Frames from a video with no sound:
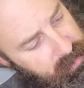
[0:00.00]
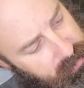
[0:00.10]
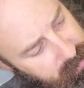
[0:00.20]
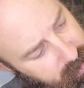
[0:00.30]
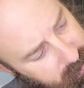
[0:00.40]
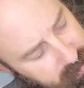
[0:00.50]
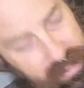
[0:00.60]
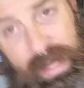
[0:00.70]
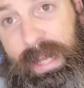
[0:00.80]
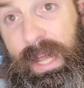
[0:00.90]

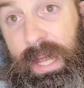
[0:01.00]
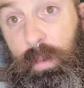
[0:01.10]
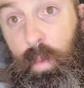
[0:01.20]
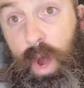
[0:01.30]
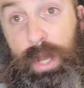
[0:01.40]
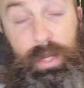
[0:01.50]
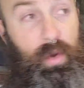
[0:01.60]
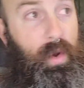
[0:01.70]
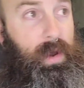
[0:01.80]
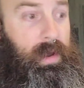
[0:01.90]
13
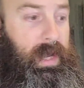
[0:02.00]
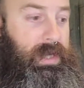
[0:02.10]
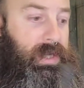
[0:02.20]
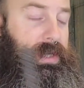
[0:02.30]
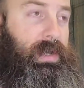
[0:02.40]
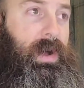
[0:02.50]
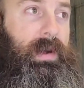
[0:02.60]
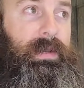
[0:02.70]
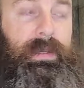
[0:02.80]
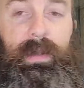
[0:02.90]
1/4 inches
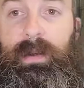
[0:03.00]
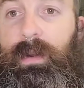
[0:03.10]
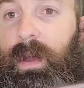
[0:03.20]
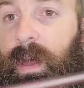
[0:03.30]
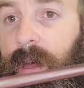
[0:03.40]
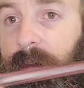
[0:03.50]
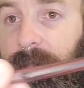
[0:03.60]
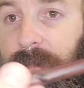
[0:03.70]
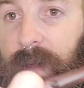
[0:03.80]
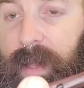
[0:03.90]
long. So
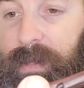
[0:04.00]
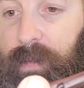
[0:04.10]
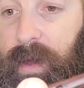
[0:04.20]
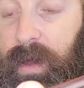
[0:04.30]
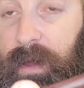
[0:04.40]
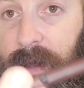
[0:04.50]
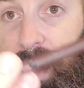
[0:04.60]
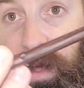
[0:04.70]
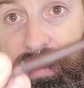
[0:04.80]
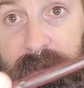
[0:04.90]
Fred's wand,
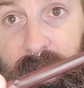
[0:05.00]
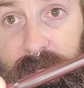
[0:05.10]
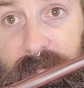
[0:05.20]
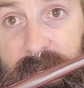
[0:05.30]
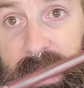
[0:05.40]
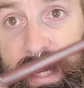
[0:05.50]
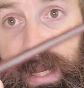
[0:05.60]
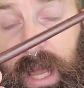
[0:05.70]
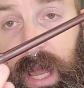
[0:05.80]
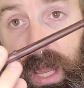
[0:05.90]
13
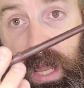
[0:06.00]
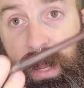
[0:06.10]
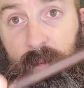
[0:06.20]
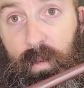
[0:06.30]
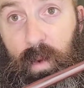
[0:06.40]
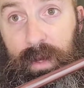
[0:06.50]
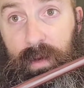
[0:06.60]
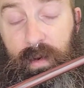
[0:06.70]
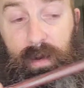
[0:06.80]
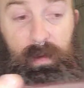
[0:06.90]

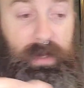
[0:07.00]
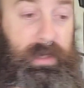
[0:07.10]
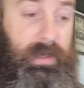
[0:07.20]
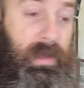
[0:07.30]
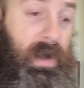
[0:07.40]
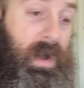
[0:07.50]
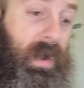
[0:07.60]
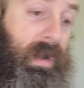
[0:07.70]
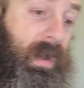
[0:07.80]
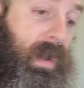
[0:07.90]
1/4 inches
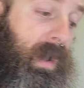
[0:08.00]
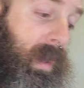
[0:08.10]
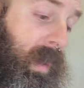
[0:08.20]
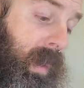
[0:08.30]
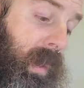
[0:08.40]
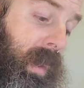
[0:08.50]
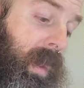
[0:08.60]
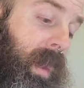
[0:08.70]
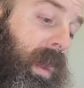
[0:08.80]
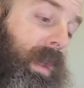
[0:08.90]
long.
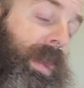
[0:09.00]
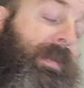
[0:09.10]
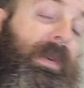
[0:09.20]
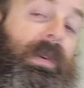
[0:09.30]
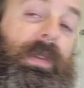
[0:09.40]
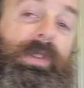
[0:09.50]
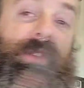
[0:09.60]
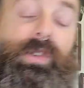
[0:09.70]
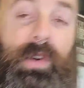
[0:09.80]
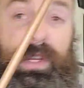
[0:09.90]
And we'll go to
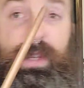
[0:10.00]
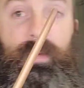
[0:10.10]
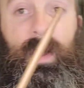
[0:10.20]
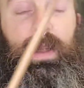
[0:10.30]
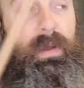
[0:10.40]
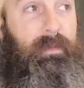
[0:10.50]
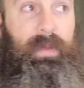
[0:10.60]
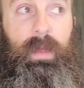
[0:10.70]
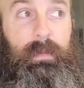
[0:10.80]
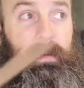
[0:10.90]
George's wand.
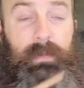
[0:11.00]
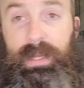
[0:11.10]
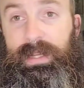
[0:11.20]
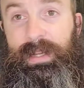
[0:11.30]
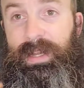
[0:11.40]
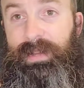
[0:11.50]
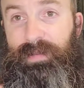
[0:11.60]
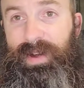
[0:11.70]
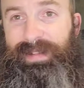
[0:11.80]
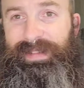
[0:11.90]
Hopefully I'm not mixing these
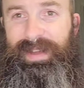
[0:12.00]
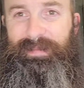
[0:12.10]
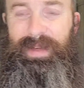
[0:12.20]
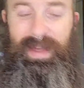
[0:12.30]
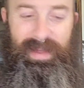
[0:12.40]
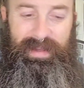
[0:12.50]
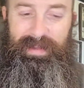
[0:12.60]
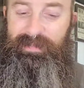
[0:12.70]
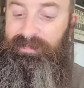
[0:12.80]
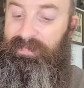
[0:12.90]
wands up
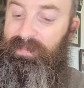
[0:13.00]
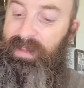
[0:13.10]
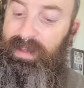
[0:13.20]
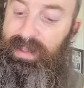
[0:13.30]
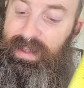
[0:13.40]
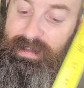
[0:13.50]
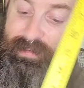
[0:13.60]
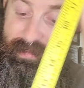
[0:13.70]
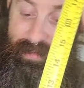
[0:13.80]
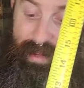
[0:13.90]
again, so that